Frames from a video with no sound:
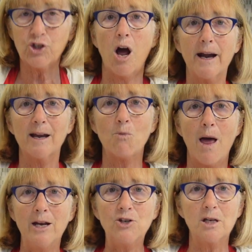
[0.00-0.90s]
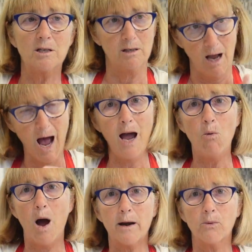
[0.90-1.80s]
saw him running. She says, I
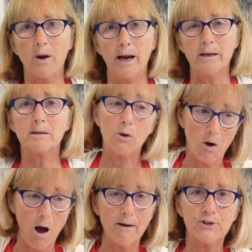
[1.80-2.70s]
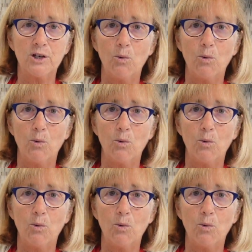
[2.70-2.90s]
want to run. So off she